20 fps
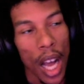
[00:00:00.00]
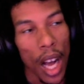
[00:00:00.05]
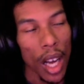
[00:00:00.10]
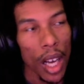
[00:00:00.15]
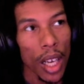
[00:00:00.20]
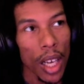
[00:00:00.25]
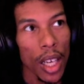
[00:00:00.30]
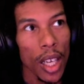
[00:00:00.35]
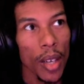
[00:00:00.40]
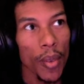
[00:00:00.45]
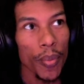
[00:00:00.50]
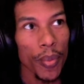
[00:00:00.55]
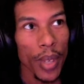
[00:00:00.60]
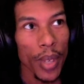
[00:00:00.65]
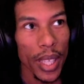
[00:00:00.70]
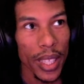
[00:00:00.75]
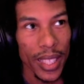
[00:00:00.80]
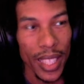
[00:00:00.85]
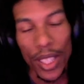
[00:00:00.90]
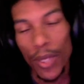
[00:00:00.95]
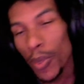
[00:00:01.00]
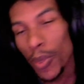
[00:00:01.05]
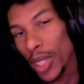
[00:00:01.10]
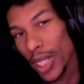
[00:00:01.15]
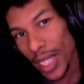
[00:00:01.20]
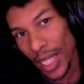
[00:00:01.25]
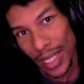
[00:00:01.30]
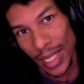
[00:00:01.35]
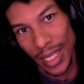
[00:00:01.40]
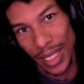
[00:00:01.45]
Then we
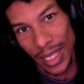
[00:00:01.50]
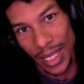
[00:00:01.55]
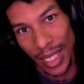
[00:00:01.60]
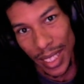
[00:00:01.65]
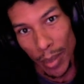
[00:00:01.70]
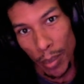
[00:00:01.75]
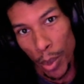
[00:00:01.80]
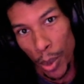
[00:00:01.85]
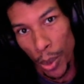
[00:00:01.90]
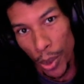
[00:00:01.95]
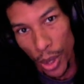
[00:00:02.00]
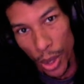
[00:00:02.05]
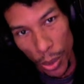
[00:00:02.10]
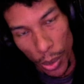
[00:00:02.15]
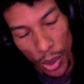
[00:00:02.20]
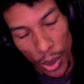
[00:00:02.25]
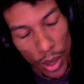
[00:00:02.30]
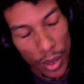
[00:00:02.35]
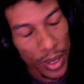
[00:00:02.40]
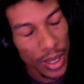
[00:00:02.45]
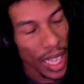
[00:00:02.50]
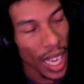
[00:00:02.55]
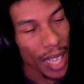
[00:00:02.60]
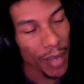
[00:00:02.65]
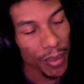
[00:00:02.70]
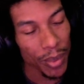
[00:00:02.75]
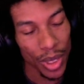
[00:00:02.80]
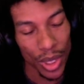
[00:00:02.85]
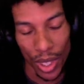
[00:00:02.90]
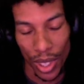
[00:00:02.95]
got to see the boring dwarves.
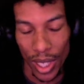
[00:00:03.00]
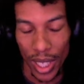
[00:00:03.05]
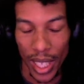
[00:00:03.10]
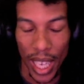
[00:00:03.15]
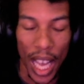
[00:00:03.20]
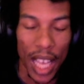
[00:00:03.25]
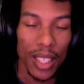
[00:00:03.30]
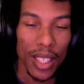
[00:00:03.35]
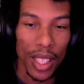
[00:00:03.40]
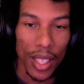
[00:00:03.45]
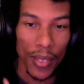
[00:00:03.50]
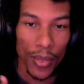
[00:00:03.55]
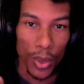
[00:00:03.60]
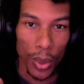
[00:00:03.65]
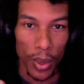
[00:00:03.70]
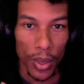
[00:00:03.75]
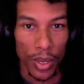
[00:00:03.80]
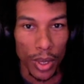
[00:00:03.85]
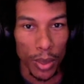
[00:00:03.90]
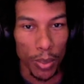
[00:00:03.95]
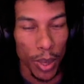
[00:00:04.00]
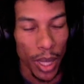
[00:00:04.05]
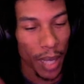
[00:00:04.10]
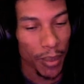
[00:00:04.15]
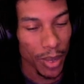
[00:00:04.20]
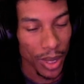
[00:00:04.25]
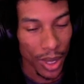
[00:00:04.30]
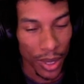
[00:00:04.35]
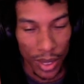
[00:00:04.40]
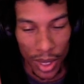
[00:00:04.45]
I'm sorry, I love dwarves, but
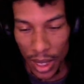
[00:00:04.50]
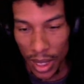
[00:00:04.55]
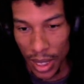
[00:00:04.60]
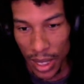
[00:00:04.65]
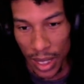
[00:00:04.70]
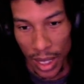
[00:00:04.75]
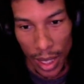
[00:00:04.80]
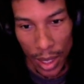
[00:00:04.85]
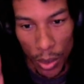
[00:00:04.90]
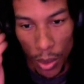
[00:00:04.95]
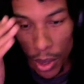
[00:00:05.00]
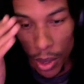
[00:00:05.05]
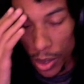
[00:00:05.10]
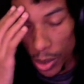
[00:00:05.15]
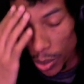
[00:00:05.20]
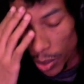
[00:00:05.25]
I'm so sick of seeing dwarves.